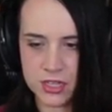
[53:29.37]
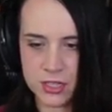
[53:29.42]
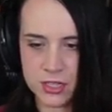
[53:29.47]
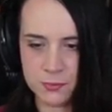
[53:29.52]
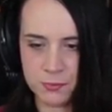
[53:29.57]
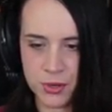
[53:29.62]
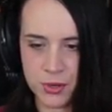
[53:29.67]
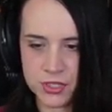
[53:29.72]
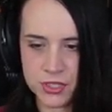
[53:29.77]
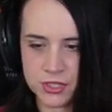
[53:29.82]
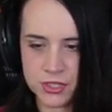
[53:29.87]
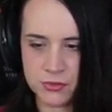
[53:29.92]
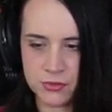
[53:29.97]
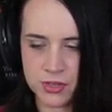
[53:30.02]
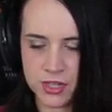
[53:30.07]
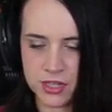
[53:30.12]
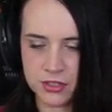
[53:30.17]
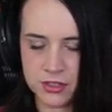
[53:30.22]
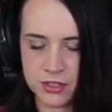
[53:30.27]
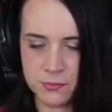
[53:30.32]
the person
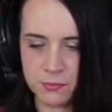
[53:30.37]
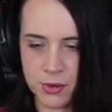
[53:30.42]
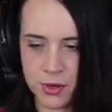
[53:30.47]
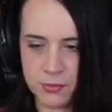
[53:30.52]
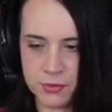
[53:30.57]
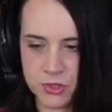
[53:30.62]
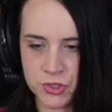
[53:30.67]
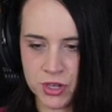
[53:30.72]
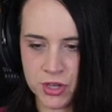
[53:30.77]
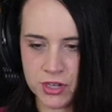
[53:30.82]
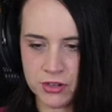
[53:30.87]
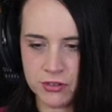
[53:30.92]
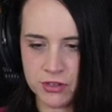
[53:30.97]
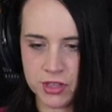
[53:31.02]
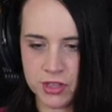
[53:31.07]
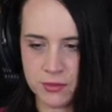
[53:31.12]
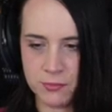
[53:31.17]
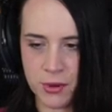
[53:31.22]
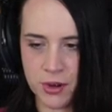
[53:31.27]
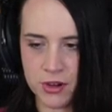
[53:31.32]
who killed the perpetrator
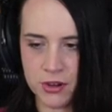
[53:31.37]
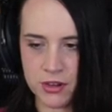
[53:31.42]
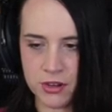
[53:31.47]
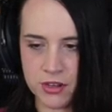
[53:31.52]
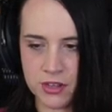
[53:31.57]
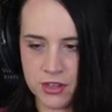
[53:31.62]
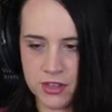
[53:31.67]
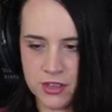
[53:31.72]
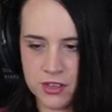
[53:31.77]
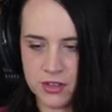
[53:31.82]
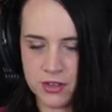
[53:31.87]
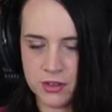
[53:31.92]
in the park